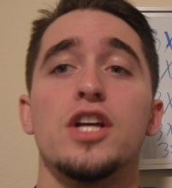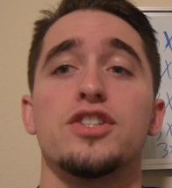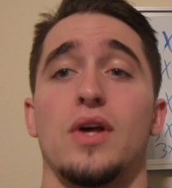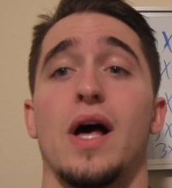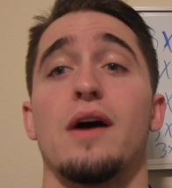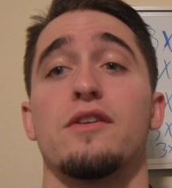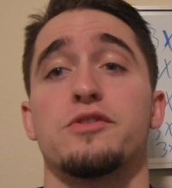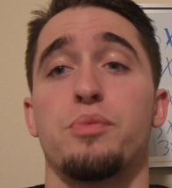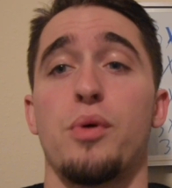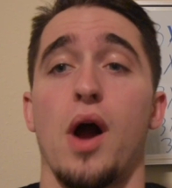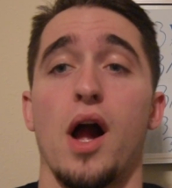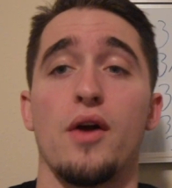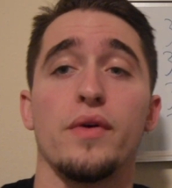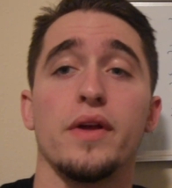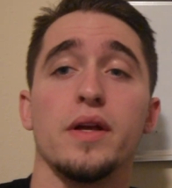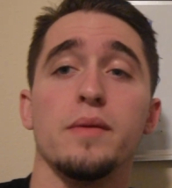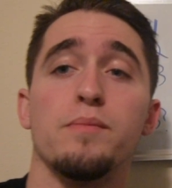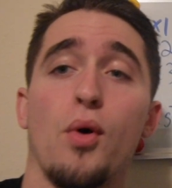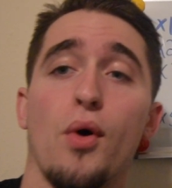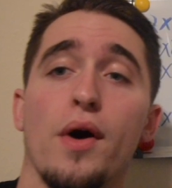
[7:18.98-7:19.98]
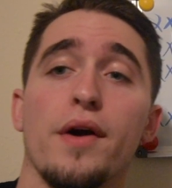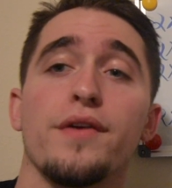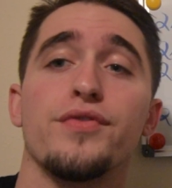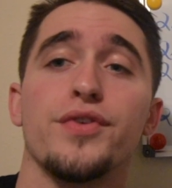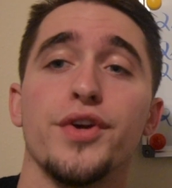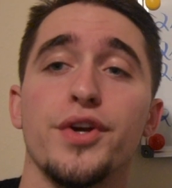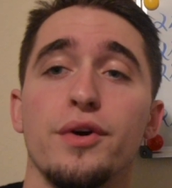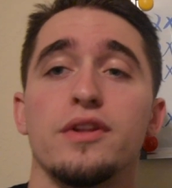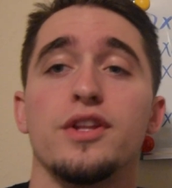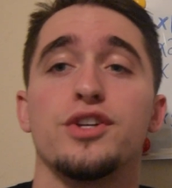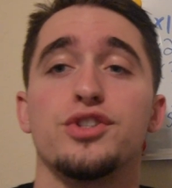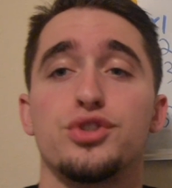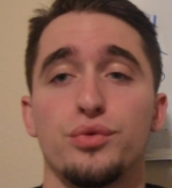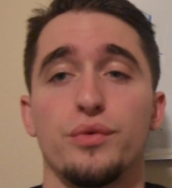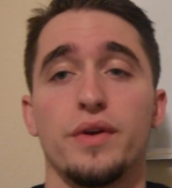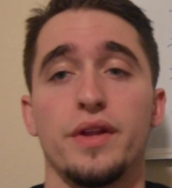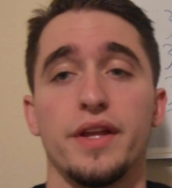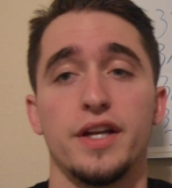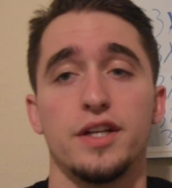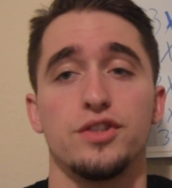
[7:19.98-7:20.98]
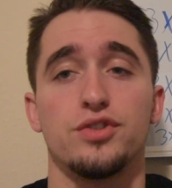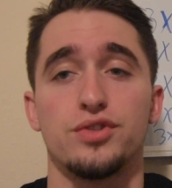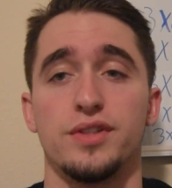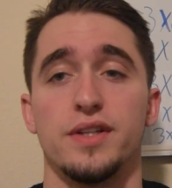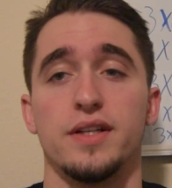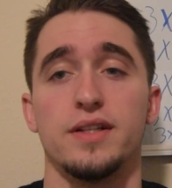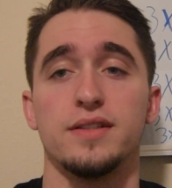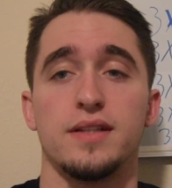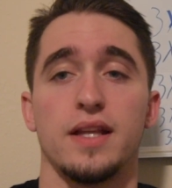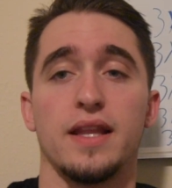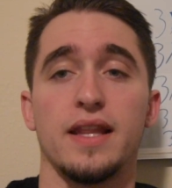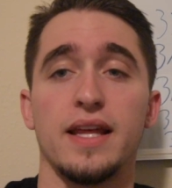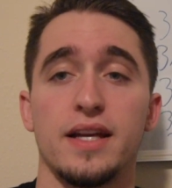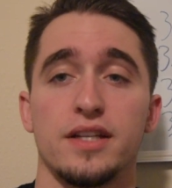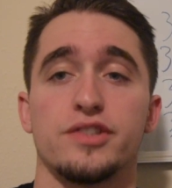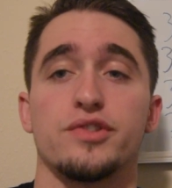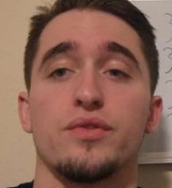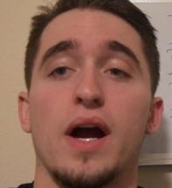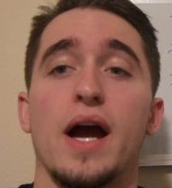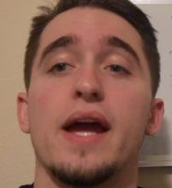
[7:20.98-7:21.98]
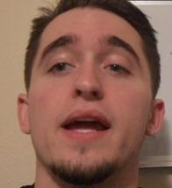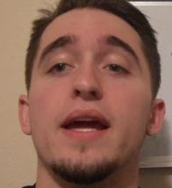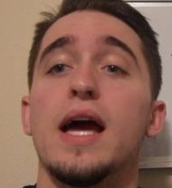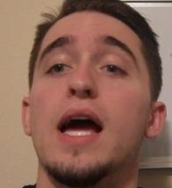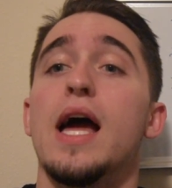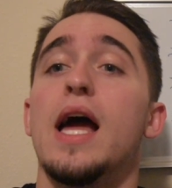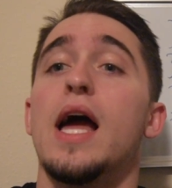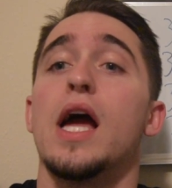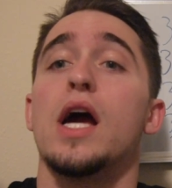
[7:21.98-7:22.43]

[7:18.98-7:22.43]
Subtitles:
So that was probably really boring for you unless you're really interested into this, right?